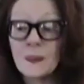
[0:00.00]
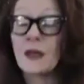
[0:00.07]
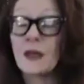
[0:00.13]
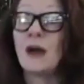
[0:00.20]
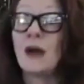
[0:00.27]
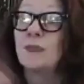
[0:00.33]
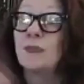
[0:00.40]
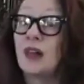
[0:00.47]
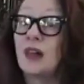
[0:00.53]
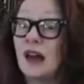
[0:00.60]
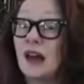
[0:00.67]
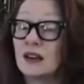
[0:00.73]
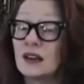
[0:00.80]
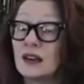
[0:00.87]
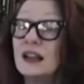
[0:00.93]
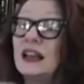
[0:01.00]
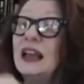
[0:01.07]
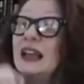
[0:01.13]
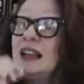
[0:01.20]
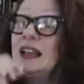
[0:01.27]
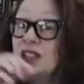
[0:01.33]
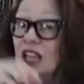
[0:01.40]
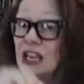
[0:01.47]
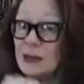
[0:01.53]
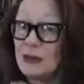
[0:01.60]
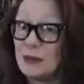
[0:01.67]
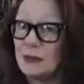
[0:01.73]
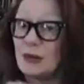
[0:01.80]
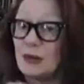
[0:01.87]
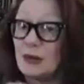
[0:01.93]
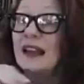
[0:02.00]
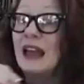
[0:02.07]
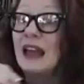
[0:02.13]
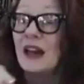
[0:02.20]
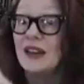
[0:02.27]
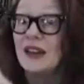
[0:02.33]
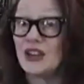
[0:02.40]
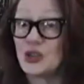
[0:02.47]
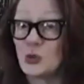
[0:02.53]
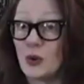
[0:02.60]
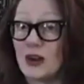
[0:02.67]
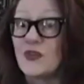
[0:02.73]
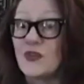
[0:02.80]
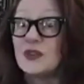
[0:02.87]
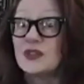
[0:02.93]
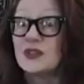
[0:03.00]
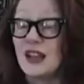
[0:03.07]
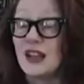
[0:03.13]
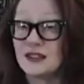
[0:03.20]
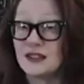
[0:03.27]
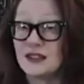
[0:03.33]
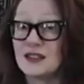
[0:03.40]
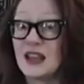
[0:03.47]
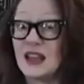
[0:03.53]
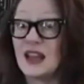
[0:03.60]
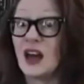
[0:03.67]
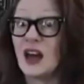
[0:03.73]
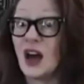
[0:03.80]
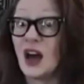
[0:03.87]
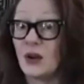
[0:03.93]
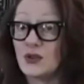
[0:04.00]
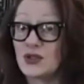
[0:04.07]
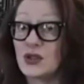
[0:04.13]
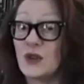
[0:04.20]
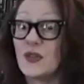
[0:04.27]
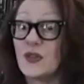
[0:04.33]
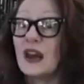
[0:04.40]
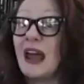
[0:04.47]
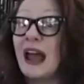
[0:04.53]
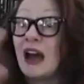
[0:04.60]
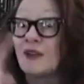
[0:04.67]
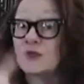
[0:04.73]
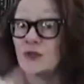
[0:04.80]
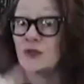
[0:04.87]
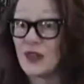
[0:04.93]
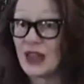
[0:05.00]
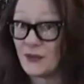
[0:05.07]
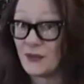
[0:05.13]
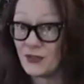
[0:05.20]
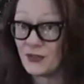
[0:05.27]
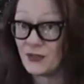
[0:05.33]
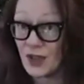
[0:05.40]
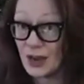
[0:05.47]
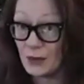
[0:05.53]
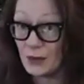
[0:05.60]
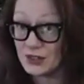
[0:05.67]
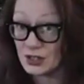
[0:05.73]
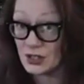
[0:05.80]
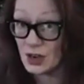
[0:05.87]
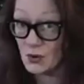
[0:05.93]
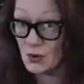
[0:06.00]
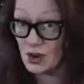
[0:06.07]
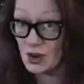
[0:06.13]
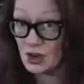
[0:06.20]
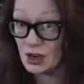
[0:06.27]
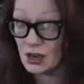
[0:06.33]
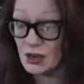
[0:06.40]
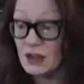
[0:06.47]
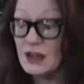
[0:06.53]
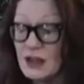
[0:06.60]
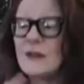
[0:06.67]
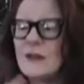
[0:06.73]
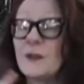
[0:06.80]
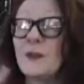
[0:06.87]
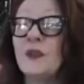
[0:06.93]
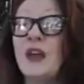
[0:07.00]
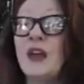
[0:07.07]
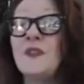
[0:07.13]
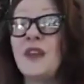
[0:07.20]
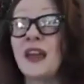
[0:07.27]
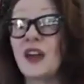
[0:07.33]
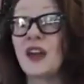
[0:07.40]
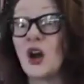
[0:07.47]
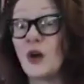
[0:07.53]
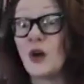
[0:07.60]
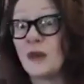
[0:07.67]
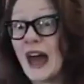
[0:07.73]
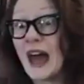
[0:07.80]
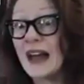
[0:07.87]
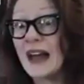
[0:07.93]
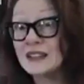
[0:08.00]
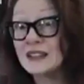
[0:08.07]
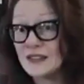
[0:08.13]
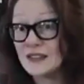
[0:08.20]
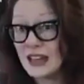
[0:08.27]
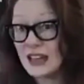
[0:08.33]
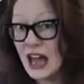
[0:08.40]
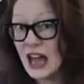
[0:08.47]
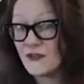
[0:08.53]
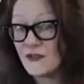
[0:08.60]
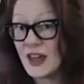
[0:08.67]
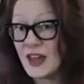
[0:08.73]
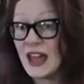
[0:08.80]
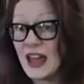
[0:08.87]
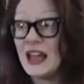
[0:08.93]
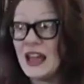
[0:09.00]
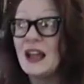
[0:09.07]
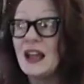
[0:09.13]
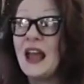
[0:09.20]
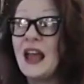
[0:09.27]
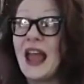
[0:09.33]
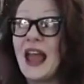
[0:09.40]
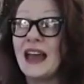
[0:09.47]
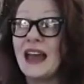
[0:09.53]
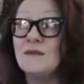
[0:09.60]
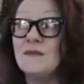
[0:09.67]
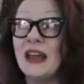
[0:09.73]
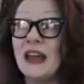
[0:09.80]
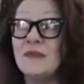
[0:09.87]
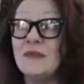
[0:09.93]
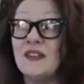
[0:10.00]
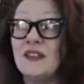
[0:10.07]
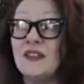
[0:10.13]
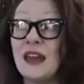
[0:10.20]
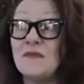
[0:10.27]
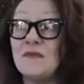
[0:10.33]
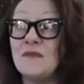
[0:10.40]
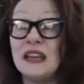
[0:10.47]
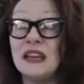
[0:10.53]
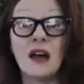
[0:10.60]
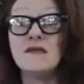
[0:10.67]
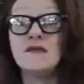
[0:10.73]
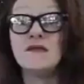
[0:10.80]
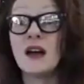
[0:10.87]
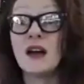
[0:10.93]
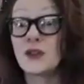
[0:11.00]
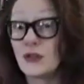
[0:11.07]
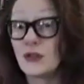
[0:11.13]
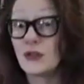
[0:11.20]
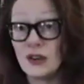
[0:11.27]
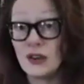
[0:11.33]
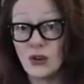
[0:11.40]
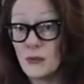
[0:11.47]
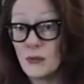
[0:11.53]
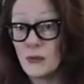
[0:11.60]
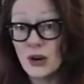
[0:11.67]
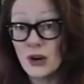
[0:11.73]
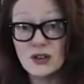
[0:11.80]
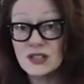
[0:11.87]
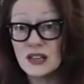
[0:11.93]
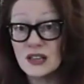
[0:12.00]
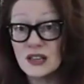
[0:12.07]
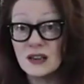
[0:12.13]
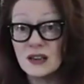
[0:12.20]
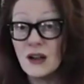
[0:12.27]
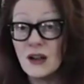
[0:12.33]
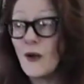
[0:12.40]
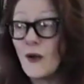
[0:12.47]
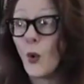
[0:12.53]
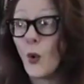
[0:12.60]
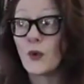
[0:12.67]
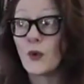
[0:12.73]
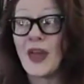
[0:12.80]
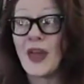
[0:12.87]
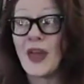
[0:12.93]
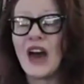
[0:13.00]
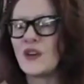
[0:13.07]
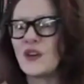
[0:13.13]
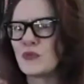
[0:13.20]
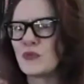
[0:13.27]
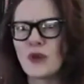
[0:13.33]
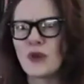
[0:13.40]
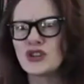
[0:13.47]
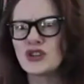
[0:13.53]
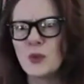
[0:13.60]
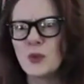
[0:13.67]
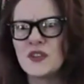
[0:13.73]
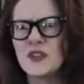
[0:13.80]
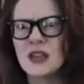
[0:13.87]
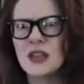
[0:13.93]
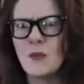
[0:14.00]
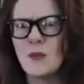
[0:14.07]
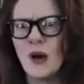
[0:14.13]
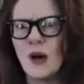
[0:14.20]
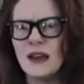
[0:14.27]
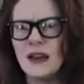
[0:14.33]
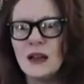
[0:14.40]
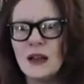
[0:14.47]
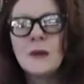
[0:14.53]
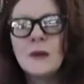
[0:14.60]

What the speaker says: My plotter is going to be plotting out each one of those things as they go, so that after they have the fight with the coworker, then they go back to the cafe and maybe they meet another critical person or they have a brush with someone.